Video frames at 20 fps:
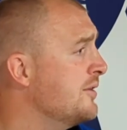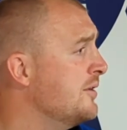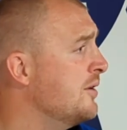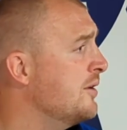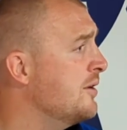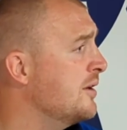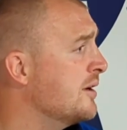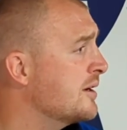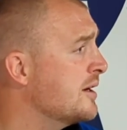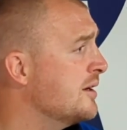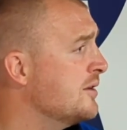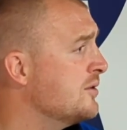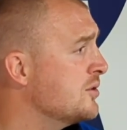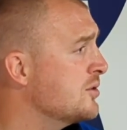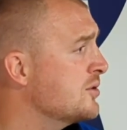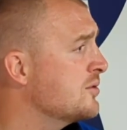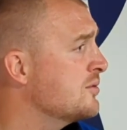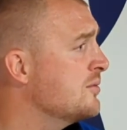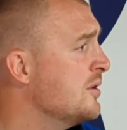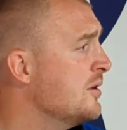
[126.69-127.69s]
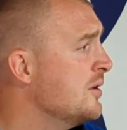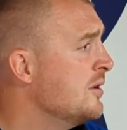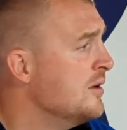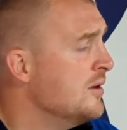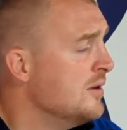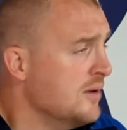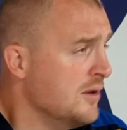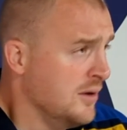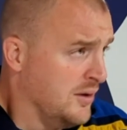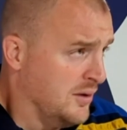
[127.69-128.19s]
you know, that can just
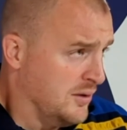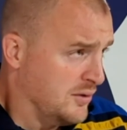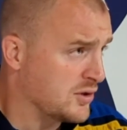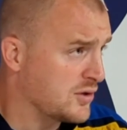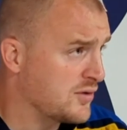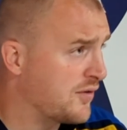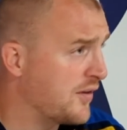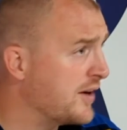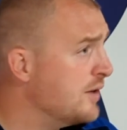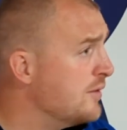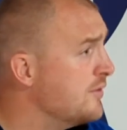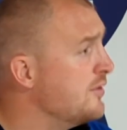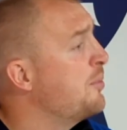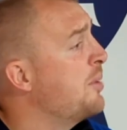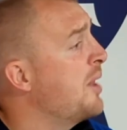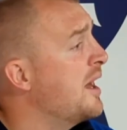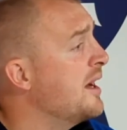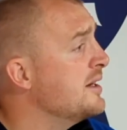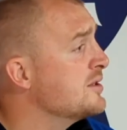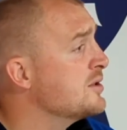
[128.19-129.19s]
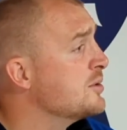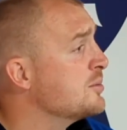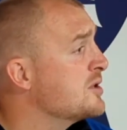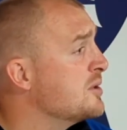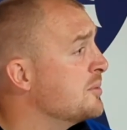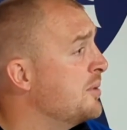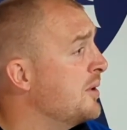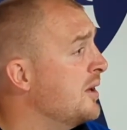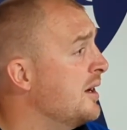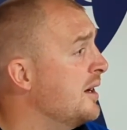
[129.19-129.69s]
just free other players up
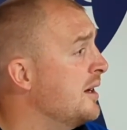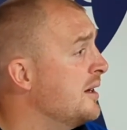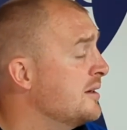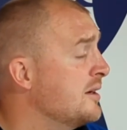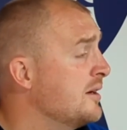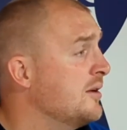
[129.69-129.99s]
to play.